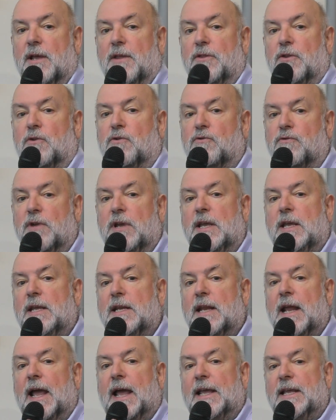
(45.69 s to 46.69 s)
The
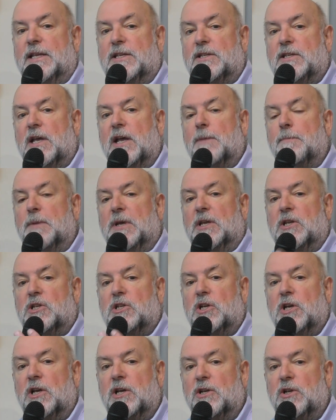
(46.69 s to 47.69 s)
green is being
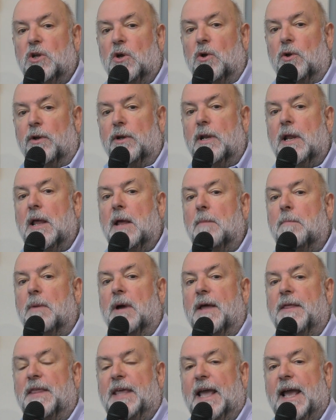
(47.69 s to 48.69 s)
turned on
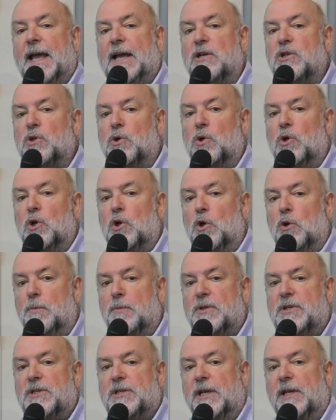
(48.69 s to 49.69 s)
by the actual
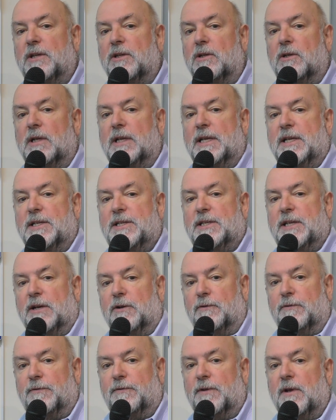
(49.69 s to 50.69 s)
loop signal
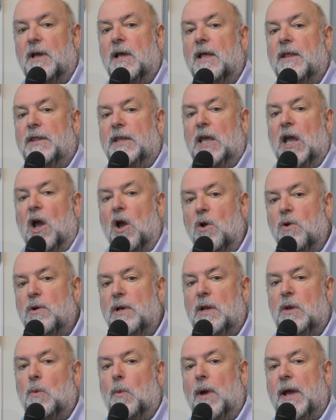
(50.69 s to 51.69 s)
itself. The
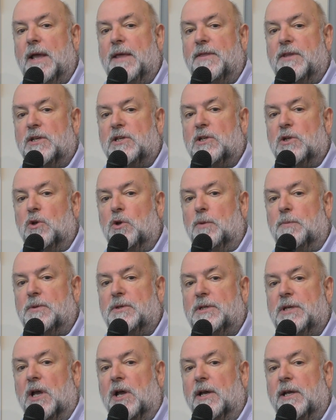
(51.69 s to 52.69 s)
only way this loop
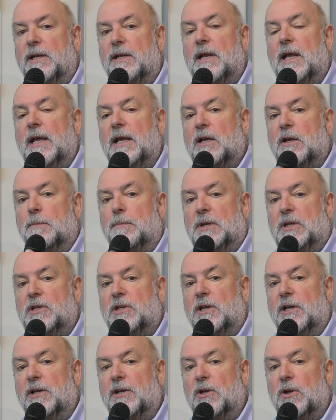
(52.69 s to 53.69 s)
sign can be
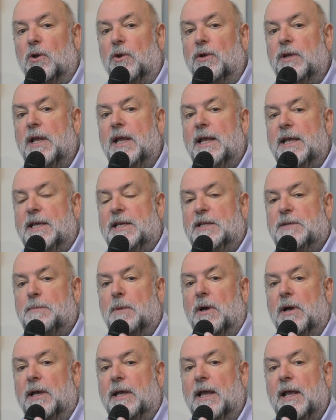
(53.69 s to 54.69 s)
turned on is
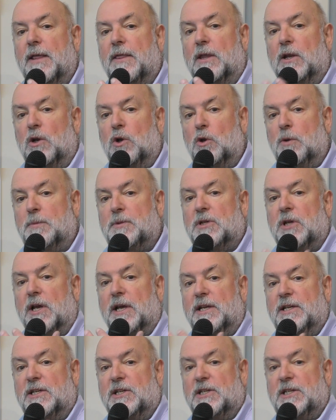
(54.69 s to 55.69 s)
by the loop
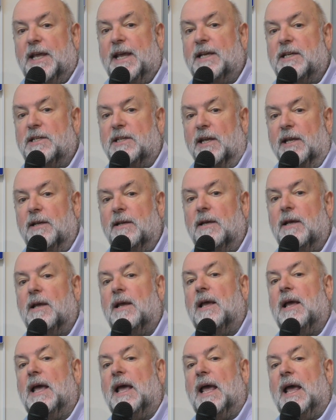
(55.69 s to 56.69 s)
sign detecting
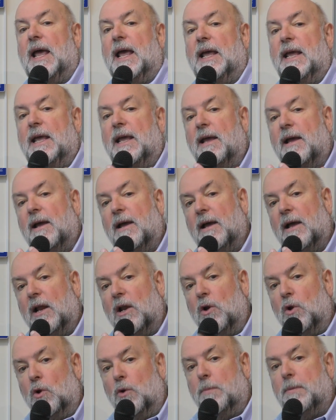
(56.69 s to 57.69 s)
a
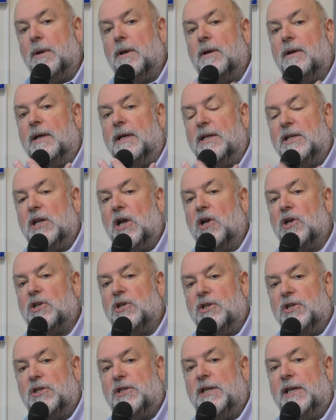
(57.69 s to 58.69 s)
loop
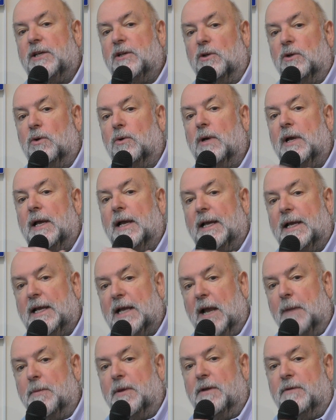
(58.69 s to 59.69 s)
induction signal
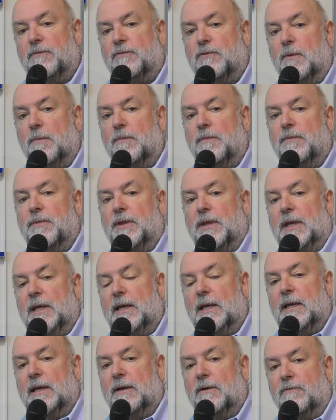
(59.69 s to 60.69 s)
coming from
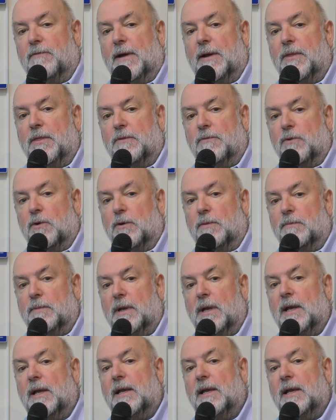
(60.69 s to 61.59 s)
around the room.